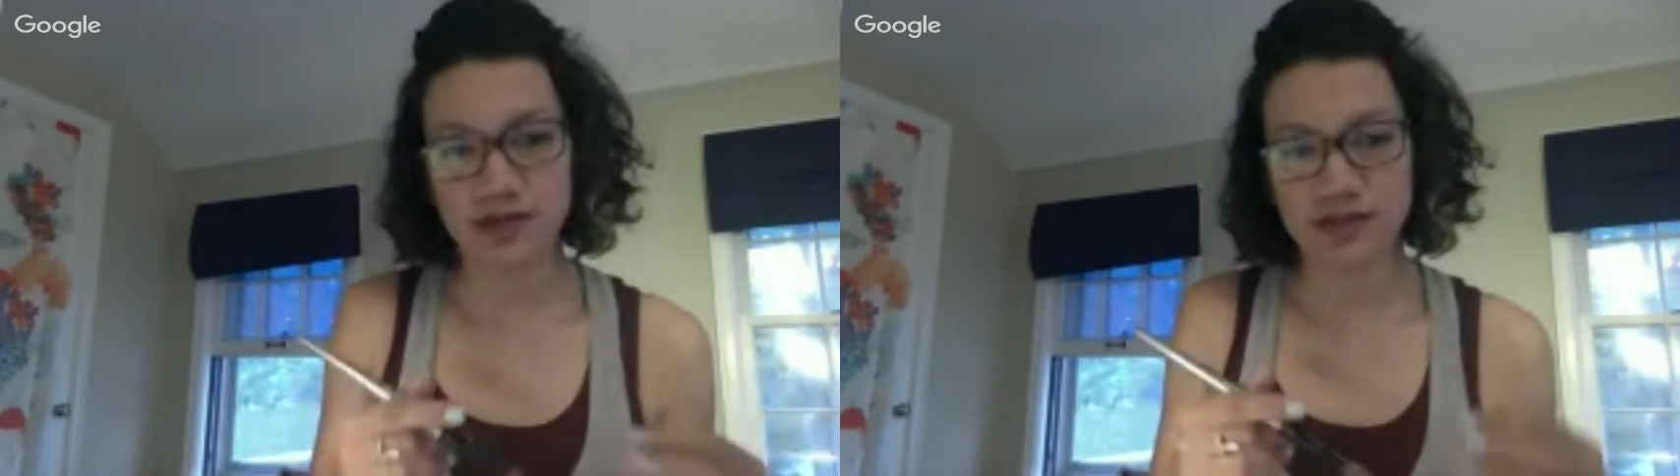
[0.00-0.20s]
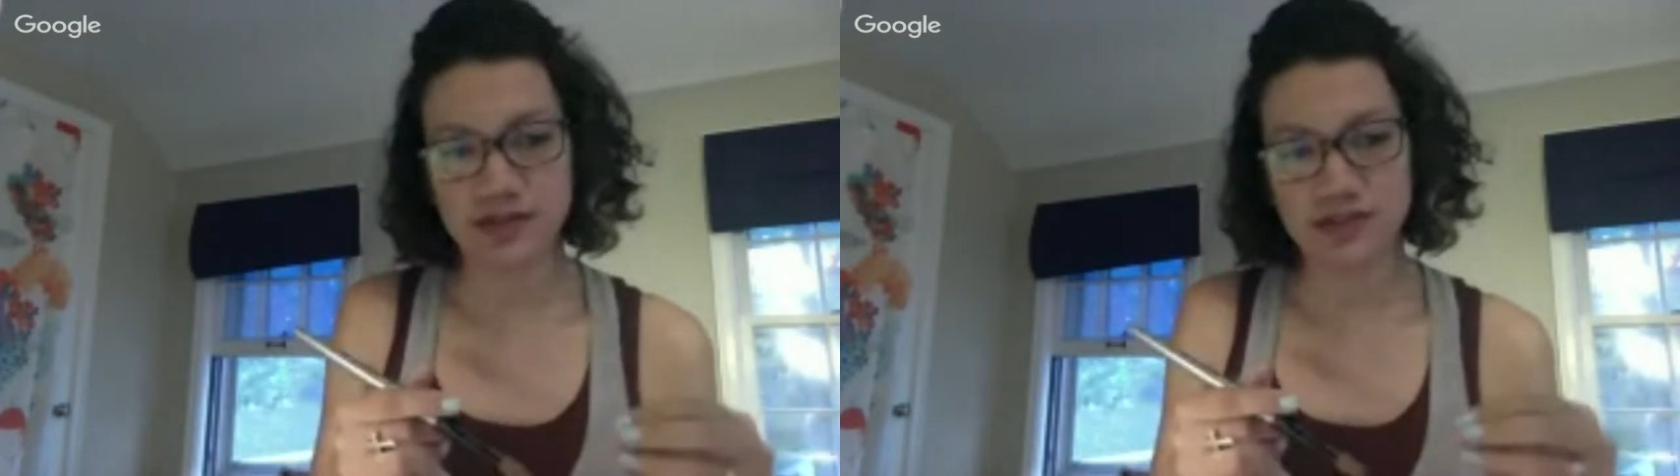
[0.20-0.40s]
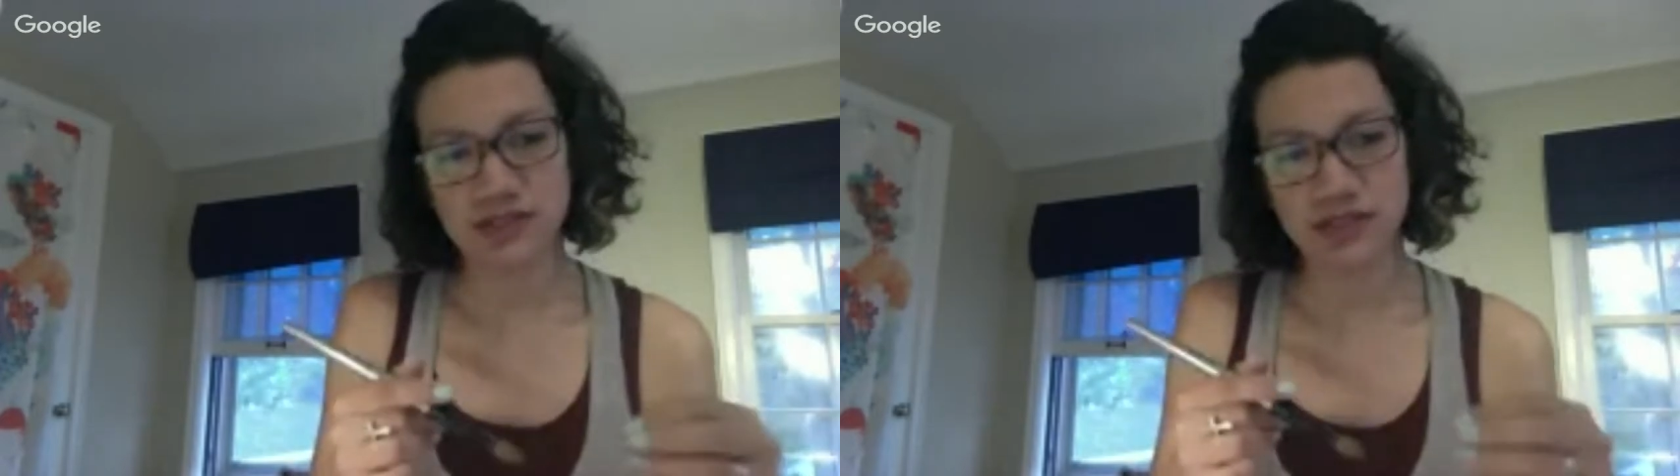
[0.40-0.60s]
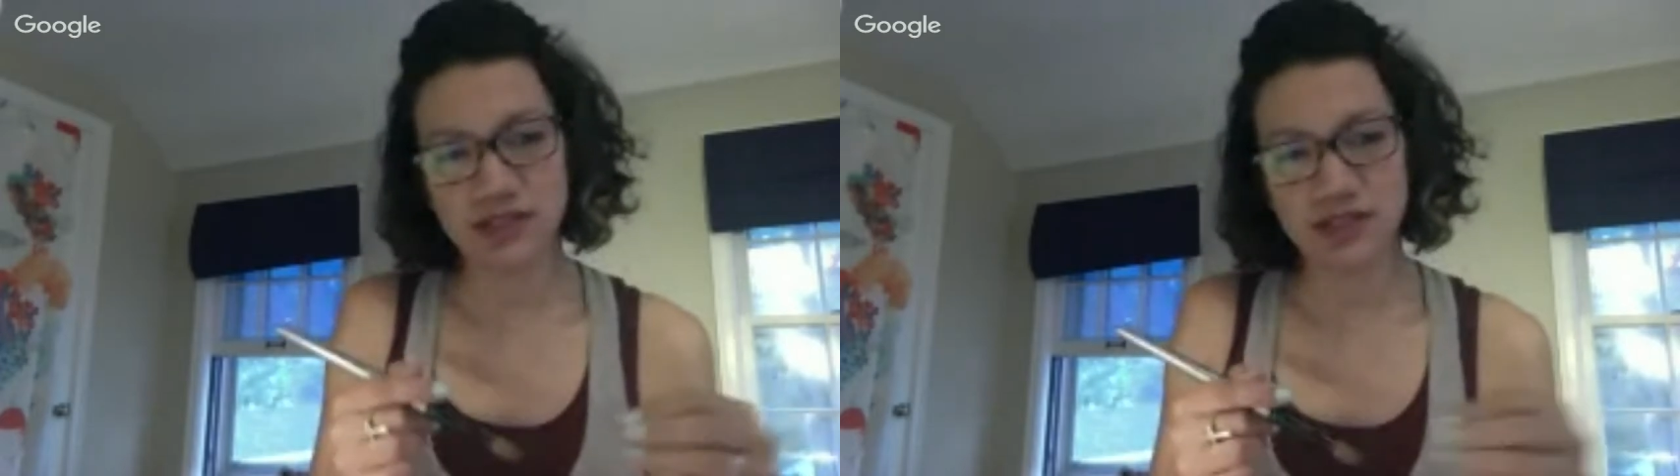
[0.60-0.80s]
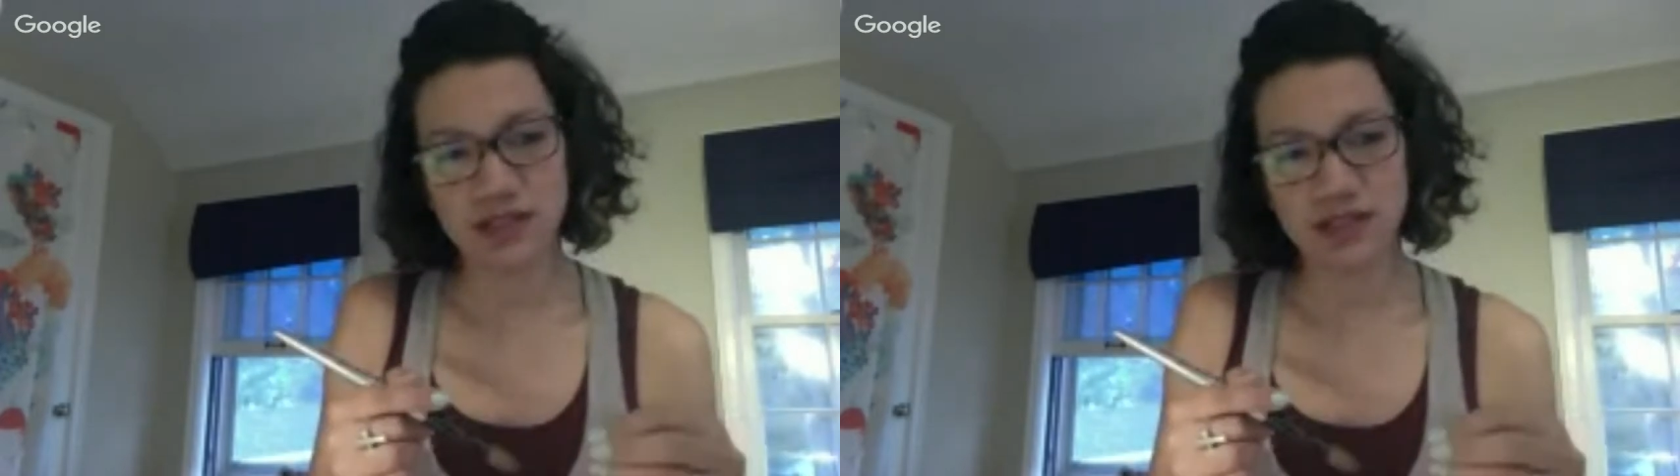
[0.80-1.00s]
they're
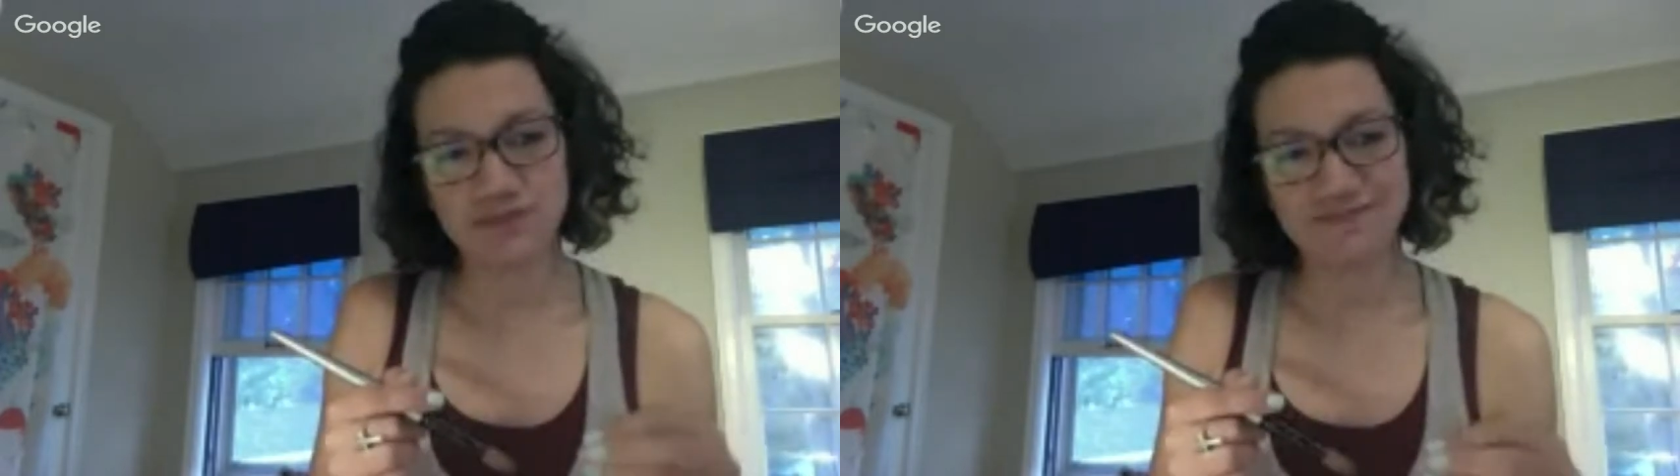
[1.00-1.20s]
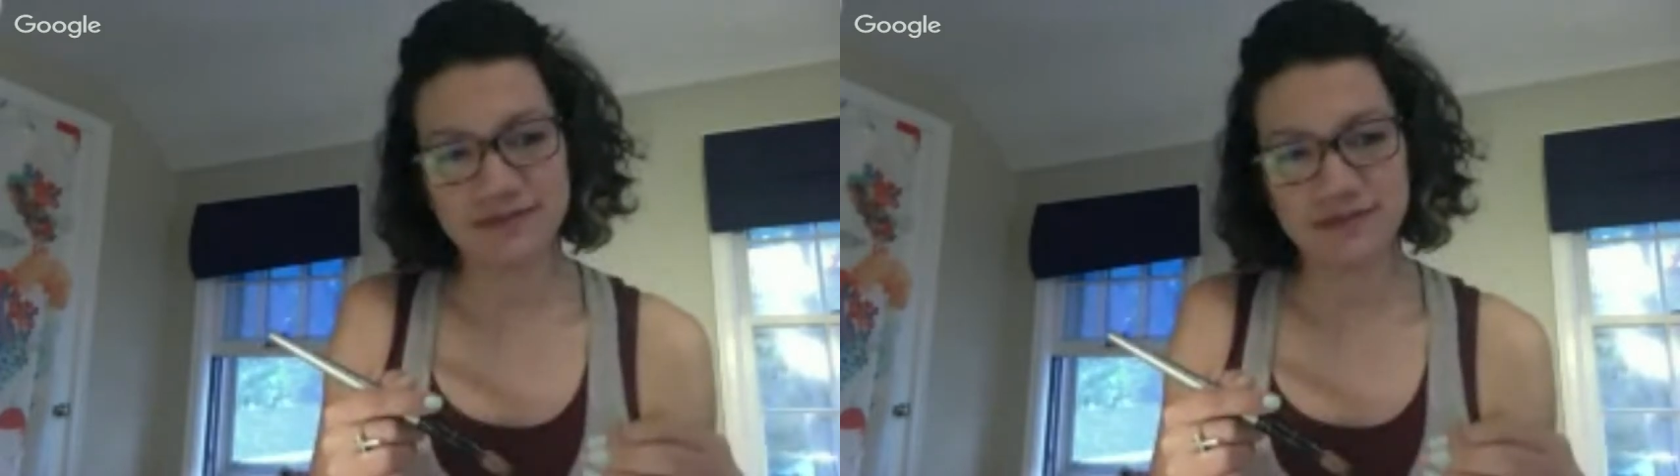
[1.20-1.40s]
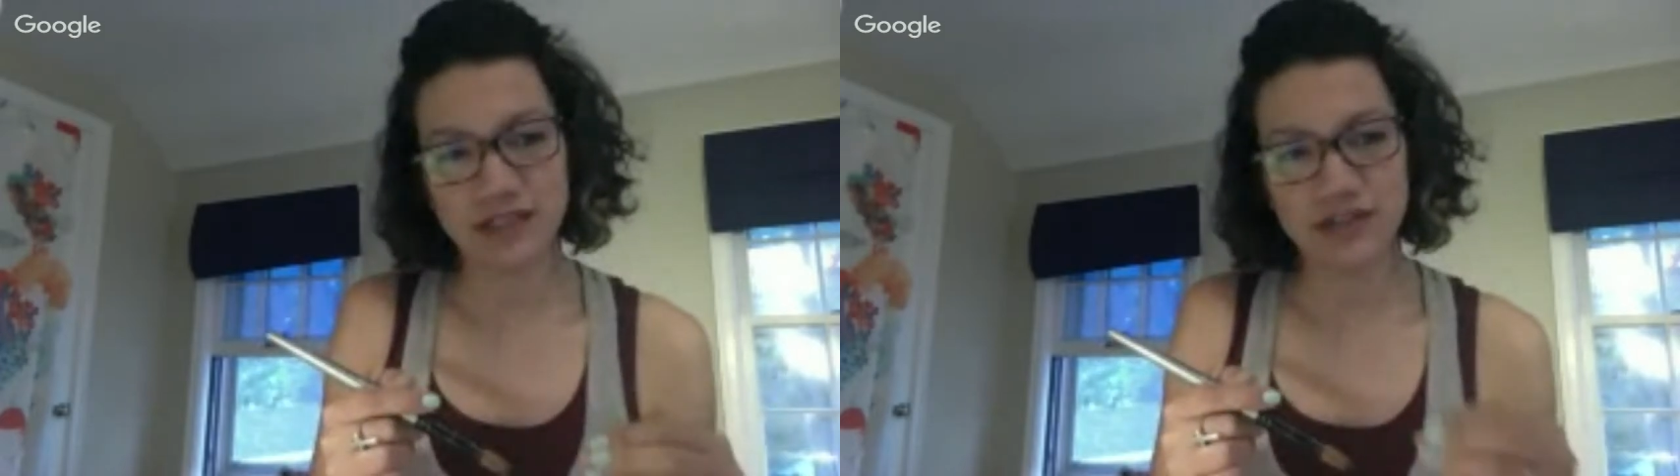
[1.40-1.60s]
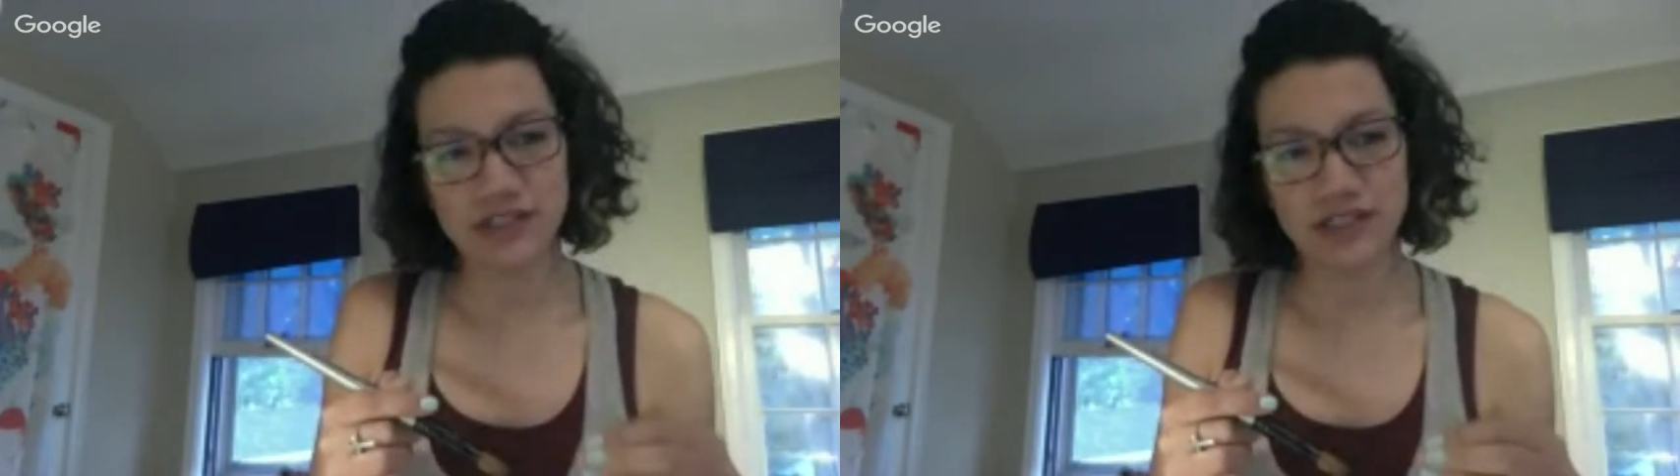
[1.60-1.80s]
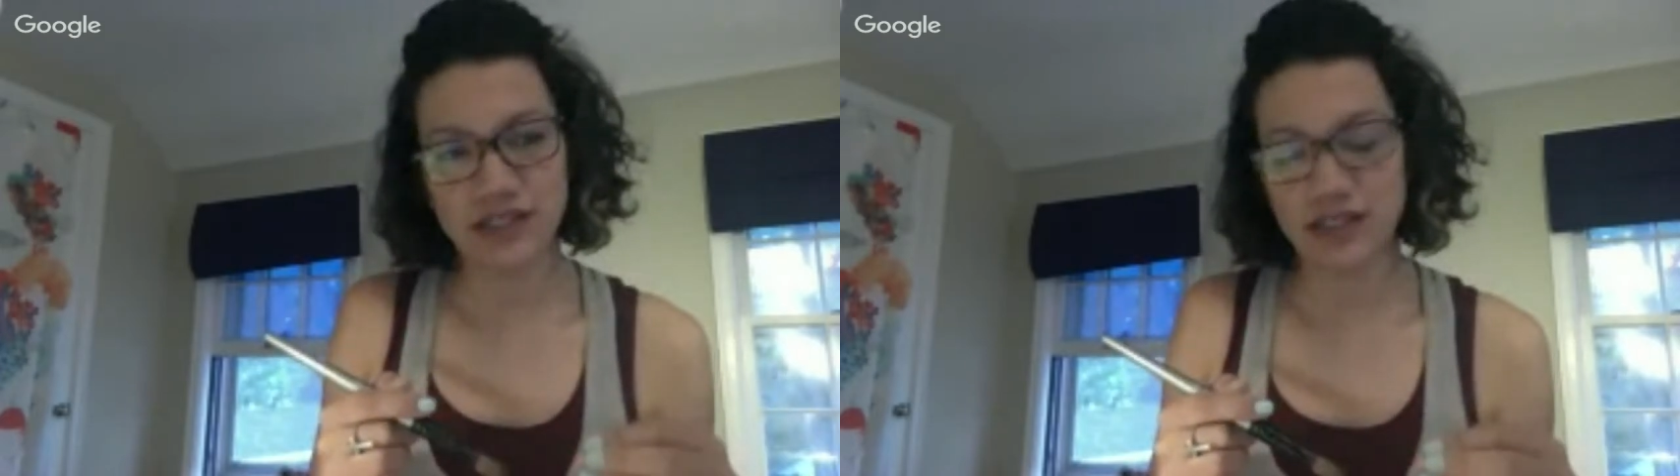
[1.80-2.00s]
still
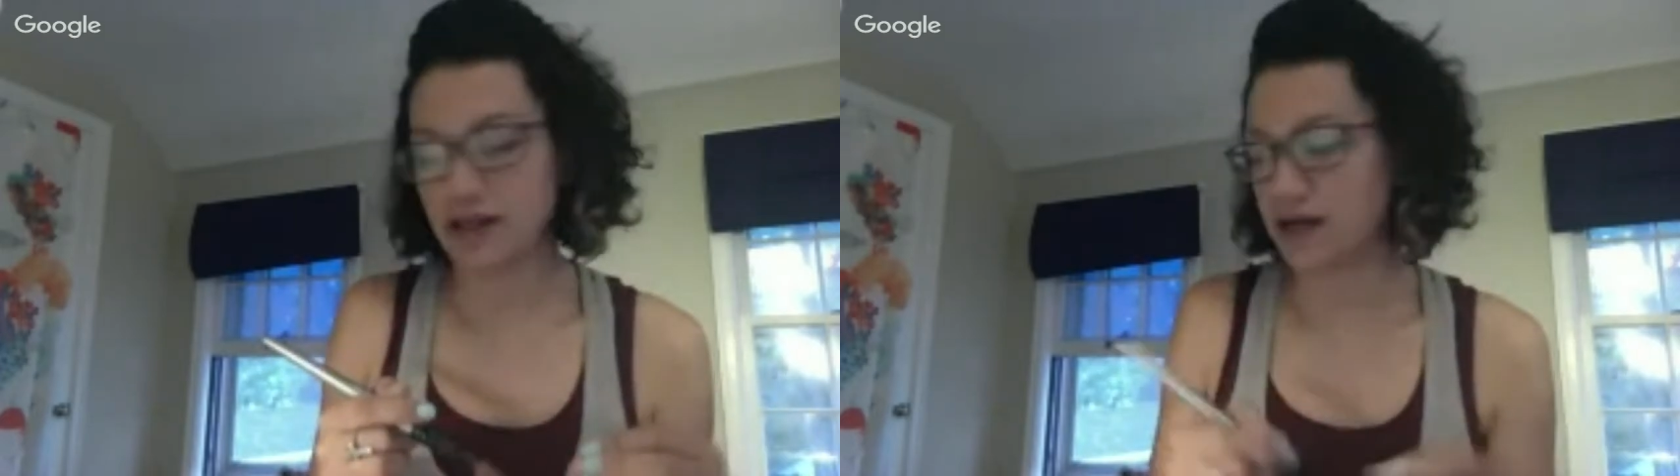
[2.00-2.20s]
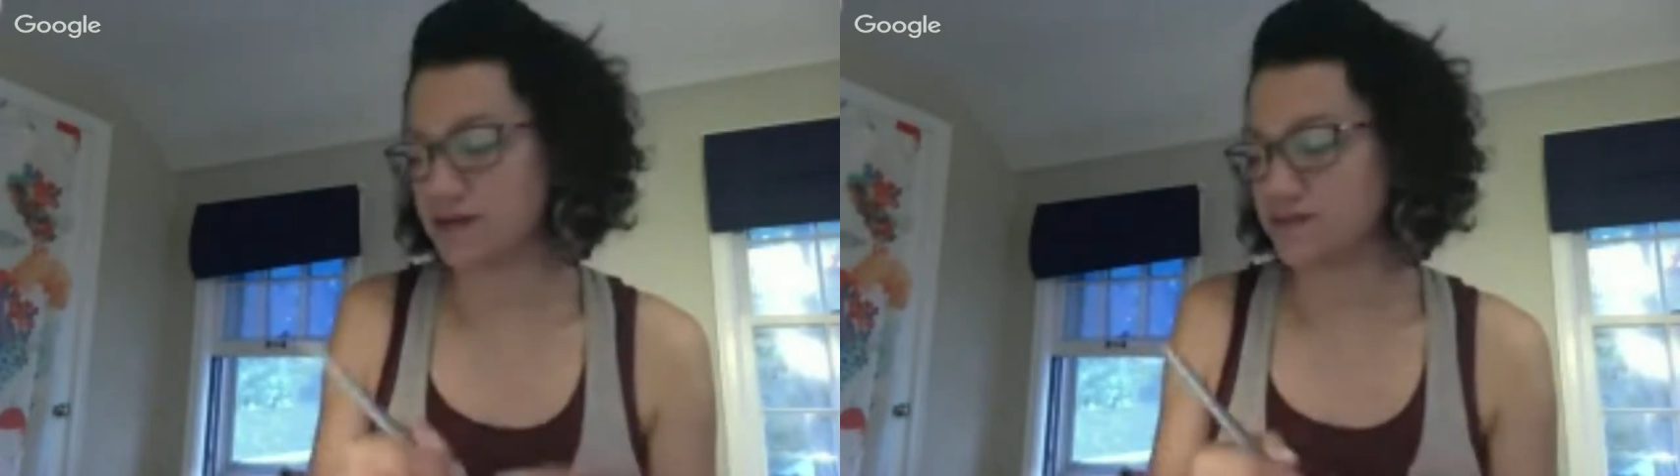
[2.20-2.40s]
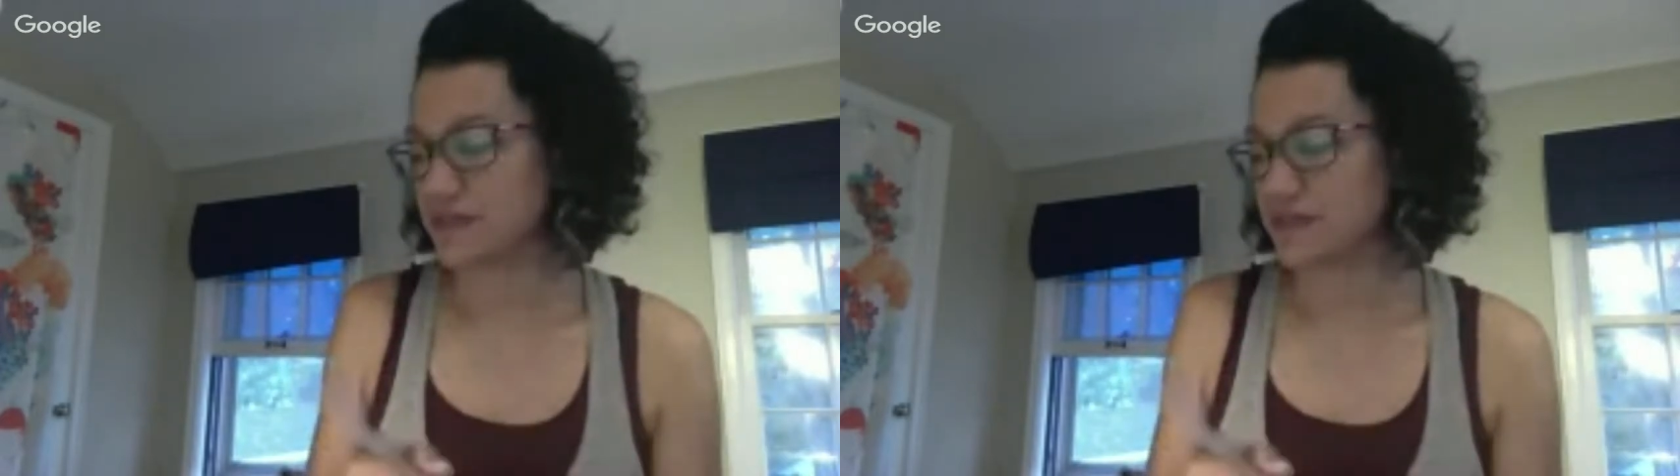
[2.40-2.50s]
in there.